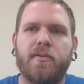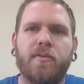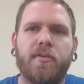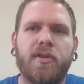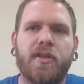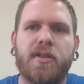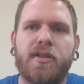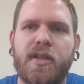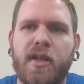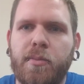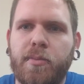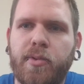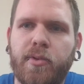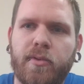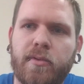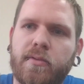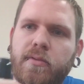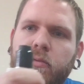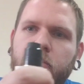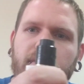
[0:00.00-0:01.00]
Well, it's
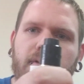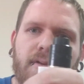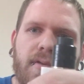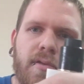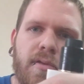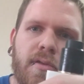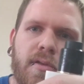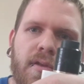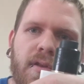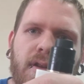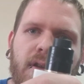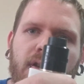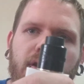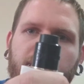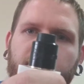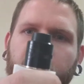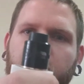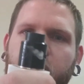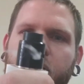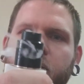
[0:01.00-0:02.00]
simple.
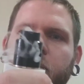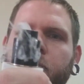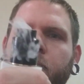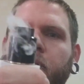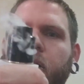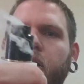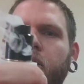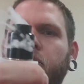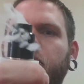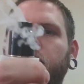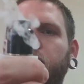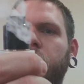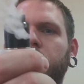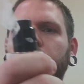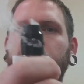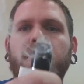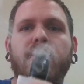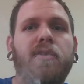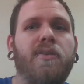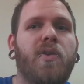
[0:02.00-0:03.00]
Press the
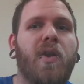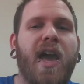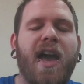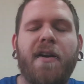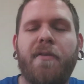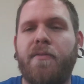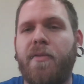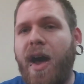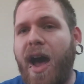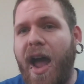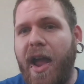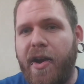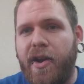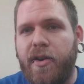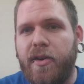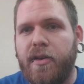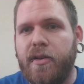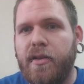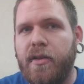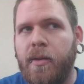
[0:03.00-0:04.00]
button, you have
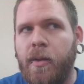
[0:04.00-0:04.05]
fire.